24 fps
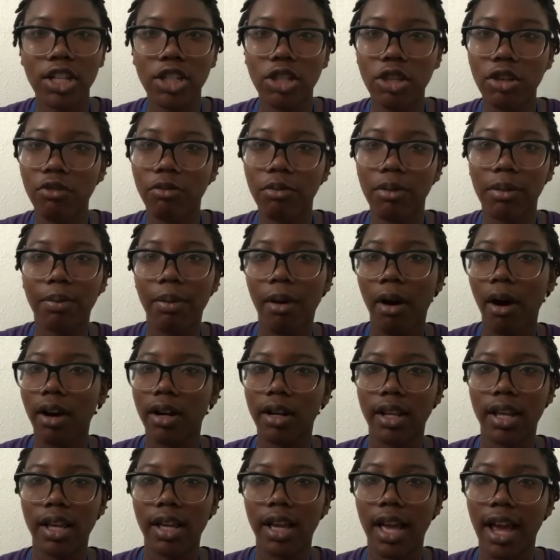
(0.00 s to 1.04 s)
because you've been
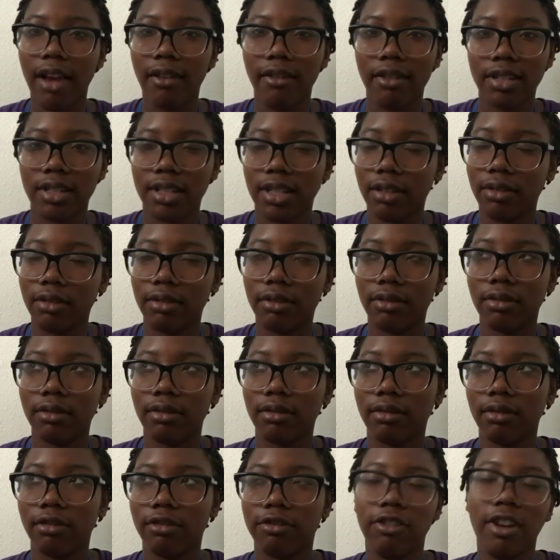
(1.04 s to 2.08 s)
partying every single
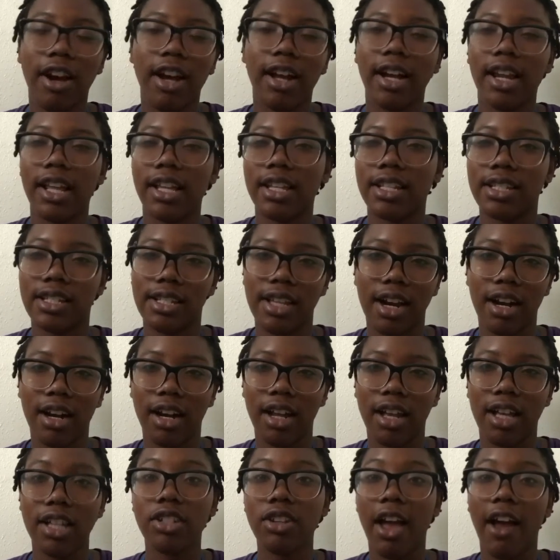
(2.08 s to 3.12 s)
Friday and
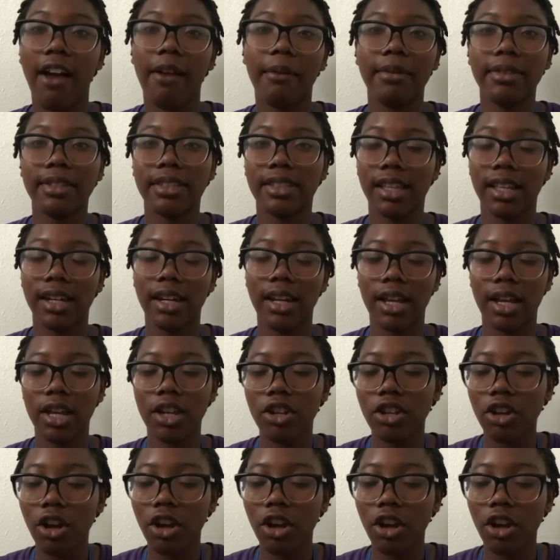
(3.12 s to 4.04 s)
Saturday because you haven't been studying.